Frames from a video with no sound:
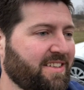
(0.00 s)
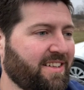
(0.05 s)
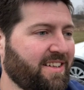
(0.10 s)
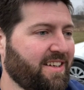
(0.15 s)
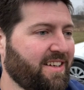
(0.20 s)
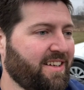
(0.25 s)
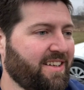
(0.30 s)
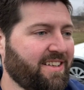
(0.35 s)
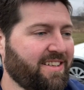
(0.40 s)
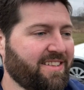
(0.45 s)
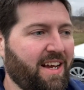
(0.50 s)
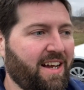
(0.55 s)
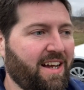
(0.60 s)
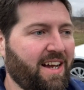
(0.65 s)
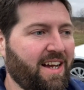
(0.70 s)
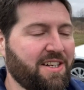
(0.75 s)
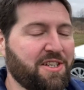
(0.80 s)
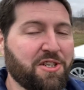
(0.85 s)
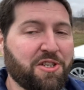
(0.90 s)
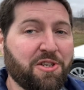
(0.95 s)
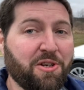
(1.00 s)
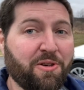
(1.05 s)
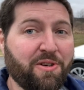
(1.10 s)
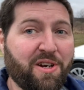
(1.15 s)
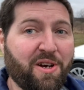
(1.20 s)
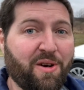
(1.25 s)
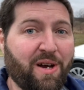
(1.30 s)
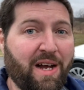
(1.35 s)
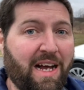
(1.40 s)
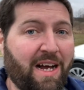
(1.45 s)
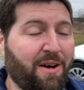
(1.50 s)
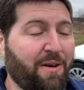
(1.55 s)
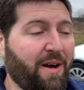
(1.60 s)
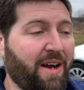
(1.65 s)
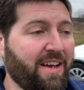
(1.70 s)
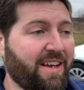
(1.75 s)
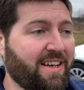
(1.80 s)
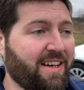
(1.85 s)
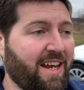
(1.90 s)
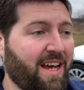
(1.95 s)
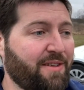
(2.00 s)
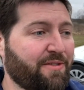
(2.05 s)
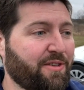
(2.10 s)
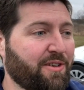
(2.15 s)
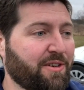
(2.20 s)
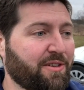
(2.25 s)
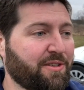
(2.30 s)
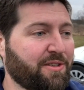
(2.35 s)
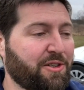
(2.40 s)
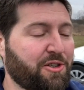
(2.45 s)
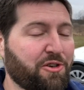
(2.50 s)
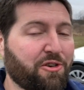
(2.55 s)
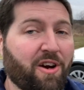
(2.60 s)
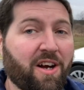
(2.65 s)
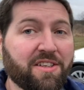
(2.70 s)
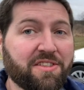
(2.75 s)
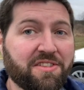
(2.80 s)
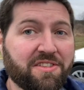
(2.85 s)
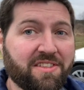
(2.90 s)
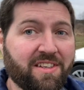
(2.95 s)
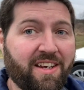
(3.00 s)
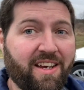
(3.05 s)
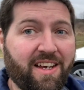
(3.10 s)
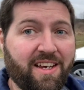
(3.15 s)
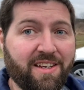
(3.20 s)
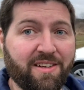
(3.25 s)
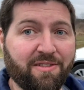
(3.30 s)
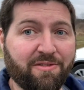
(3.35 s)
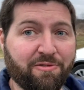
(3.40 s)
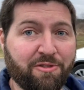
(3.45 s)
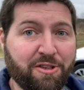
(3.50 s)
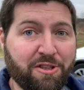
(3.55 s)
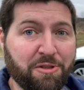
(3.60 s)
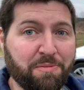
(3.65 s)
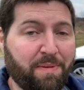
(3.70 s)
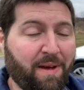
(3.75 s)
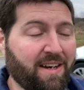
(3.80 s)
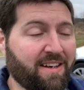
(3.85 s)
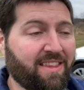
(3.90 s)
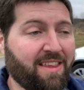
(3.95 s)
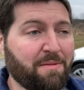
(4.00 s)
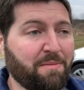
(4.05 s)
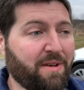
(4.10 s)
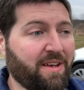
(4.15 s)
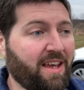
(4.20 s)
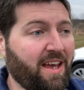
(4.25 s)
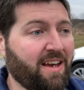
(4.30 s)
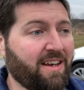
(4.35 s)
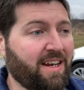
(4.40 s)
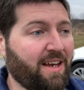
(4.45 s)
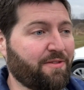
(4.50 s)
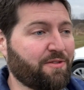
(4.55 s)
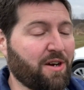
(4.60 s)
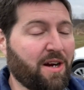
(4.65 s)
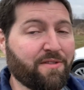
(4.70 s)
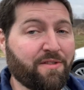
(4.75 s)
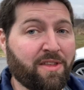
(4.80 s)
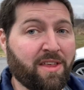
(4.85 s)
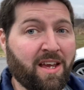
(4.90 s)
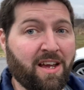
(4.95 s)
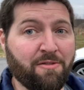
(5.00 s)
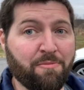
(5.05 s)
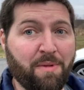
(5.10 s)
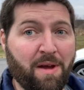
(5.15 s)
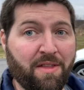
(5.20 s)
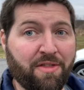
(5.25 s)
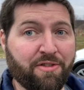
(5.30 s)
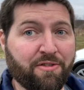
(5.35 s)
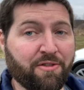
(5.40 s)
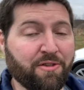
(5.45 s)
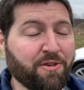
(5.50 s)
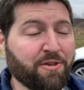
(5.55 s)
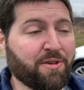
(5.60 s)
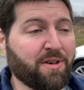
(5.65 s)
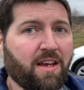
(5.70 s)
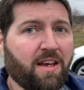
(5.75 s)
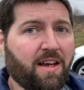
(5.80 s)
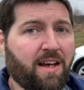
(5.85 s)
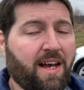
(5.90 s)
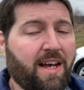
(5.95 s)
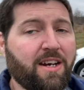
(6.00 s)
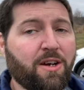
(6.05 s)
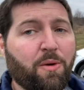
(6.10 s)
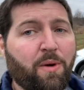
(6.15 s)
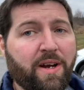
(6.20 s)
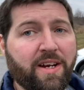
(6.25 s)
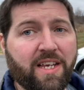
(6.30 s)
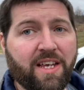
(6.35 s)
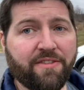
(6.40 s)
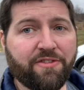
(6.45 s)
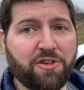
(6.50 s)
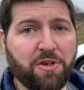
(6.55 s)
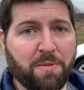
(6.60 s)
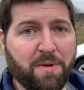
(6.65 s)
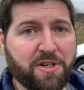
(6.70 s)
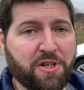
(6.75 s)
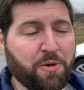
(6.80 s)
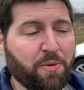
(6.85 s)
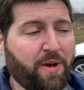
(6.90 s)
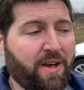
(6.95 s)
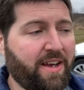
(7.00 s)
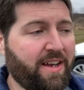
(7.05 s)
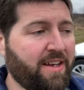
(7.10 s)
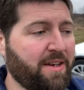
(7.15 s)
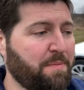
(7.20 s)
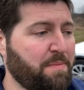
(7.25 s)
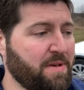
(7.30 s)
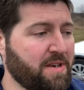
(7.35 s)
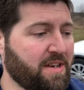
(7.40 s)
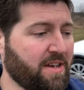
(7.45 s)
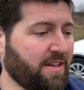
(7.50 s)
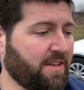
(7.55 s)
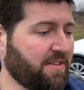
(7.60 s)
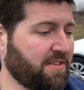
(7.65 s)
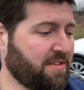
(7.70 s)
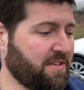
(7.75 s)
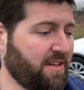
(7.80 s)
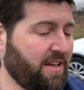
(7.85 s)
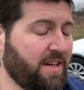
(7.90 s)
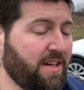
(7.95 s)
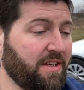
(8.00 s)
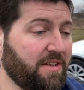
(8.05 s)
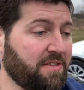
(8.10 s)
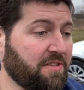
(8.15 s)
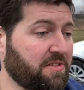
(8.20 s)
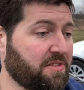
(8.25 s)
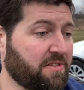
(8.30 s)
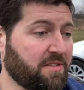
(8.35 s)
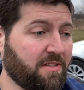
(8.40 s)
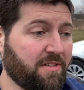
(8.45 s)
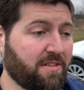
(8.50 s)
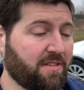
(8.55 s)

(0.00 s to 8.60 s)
and I just don't know how I can ever trust and respect them again after everything I've been through. I don't want to give too much away because it is